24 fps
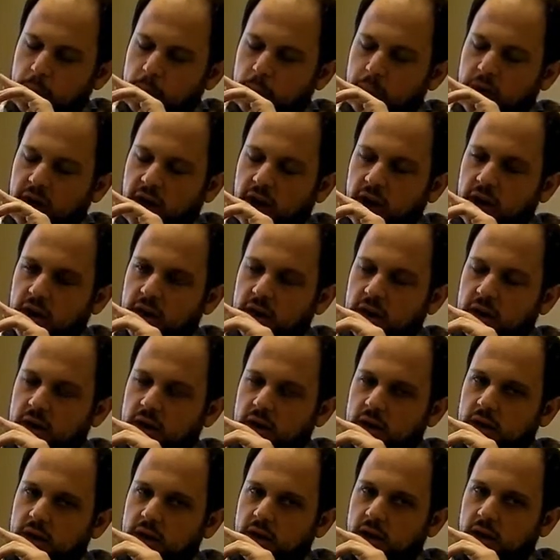But
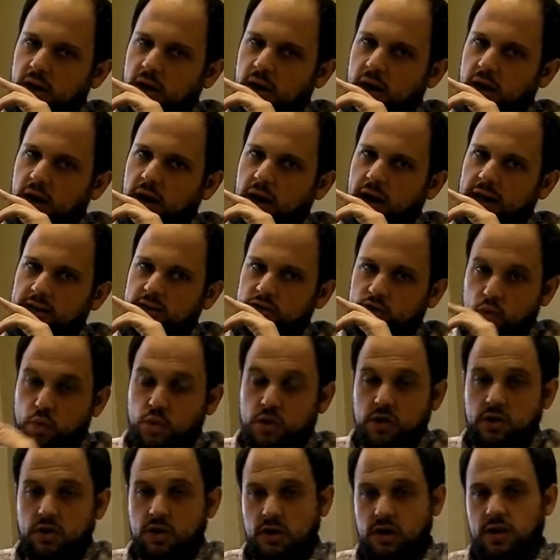I do
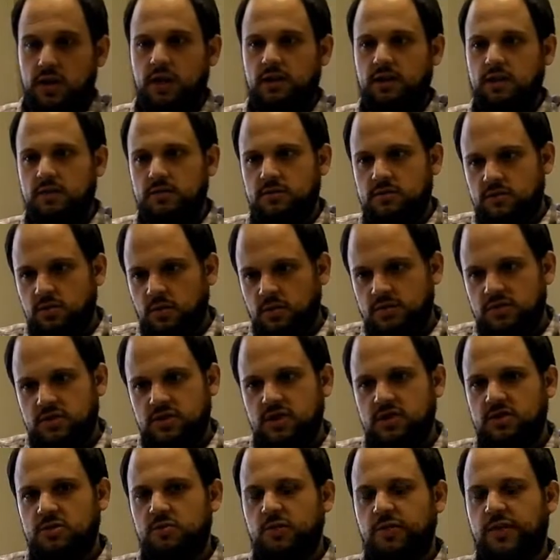agree that the sort of
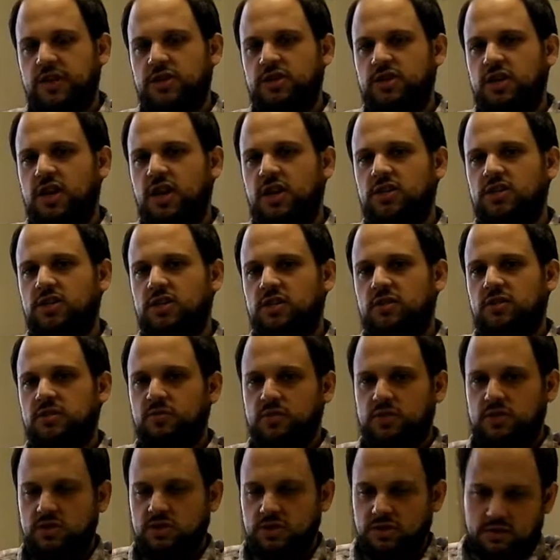system of education,
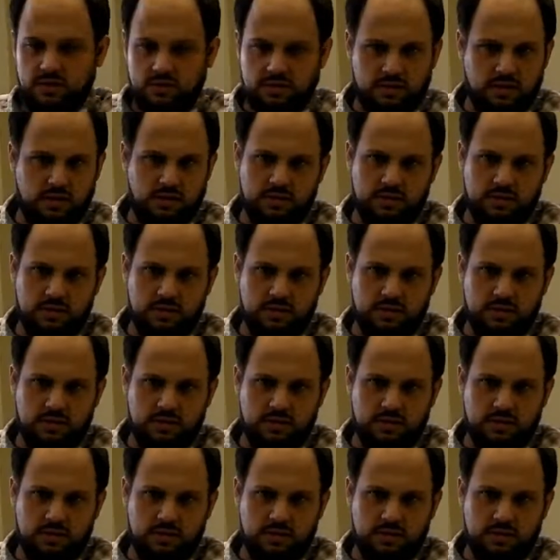which is